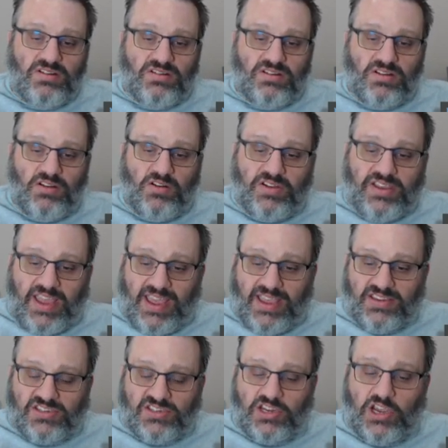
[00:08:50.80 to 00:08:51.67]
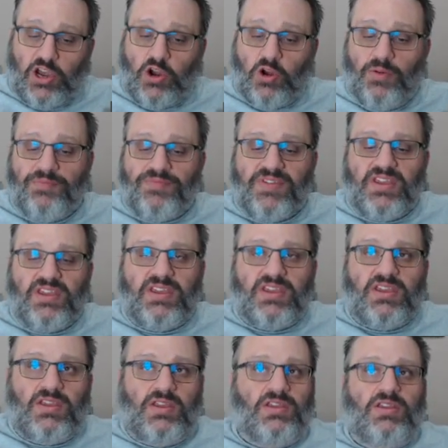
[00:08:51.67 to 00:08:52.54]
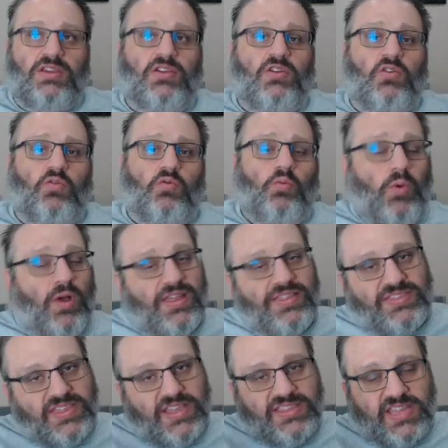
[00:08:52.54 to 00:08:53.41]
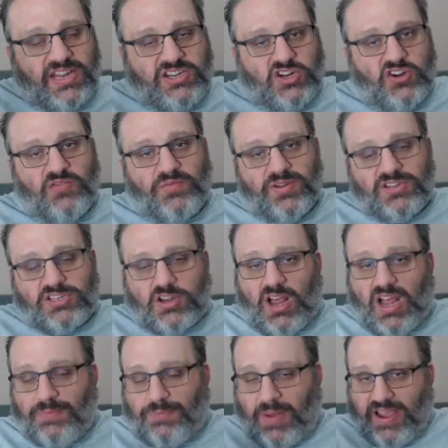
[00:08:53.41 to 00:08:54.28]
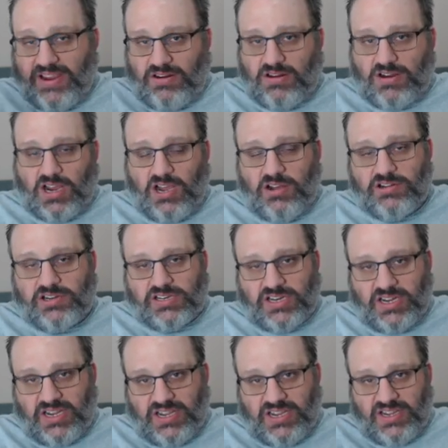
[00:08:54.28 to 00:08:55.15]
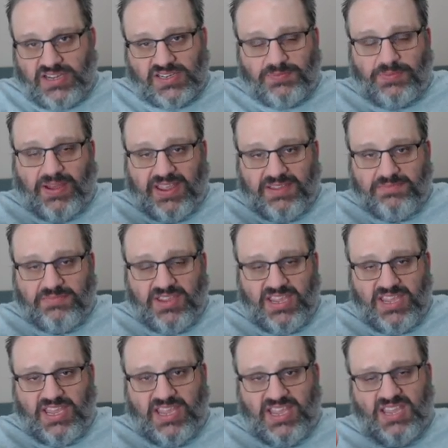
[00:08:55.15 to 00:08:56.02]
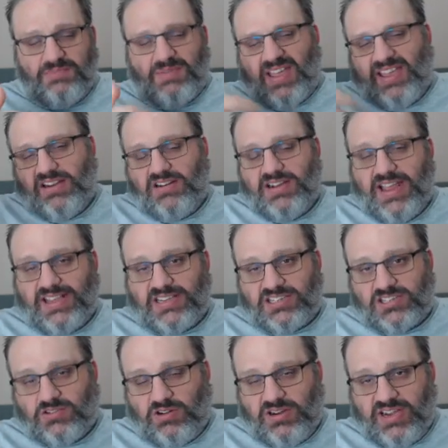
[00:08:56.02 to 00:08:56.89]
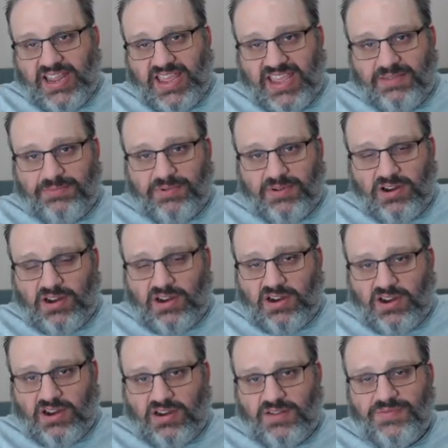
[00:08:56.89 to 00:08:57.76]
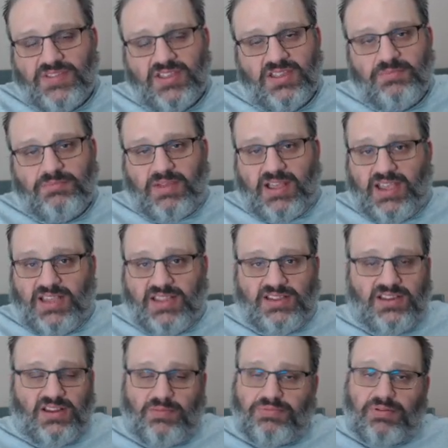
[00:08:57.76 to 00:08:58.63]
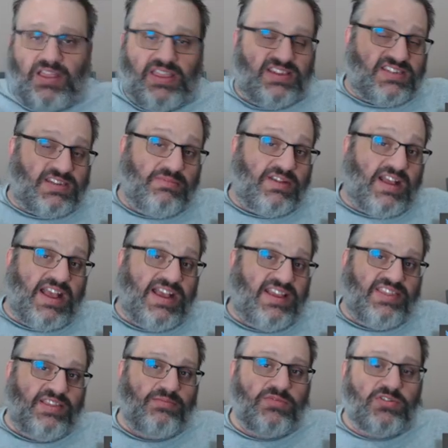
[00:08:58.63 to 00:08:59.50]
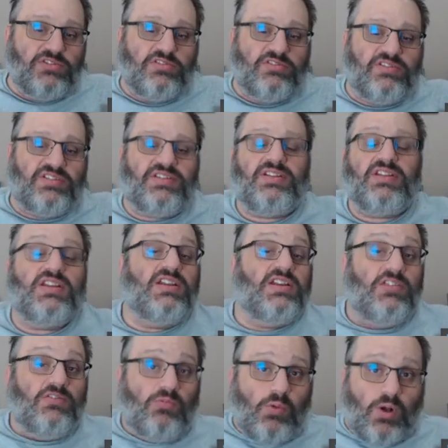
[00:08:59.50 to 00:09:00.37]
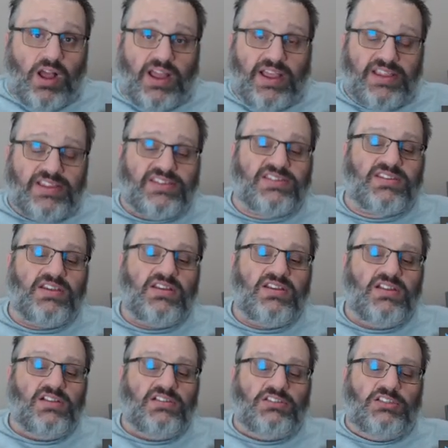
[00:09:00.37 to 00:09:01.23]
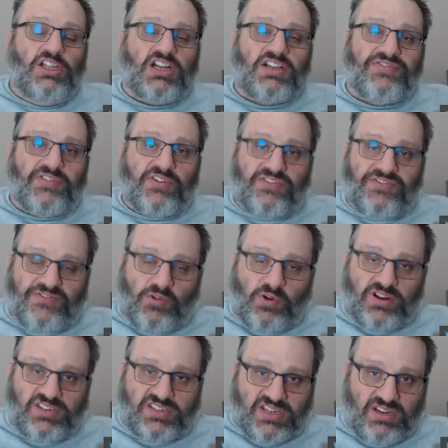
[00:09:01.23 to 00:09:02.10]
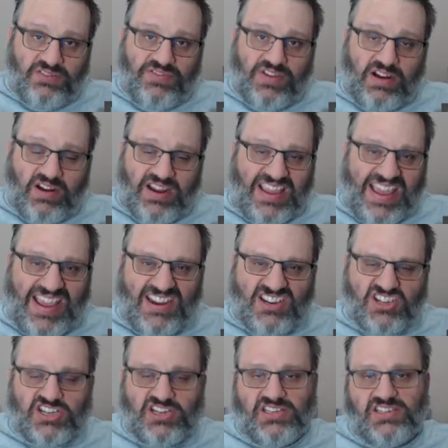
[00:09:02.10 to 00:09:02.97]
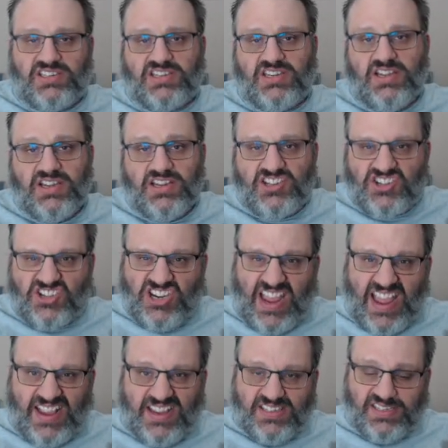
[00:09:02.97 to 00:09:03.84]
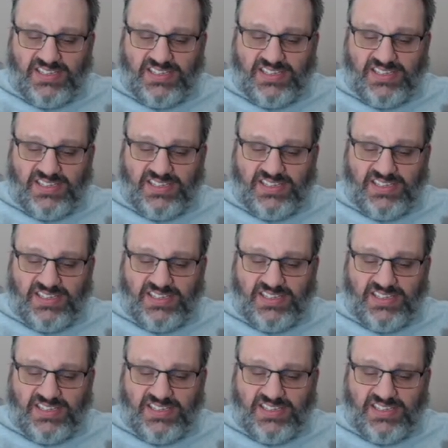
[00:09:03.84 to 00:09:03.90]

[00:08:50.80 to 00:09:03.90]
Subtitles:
Okay, so one thing that you've been taught by your coaches, by me, by your next door neighbor, by probably some guy on the moon, was look for forcing variations, checks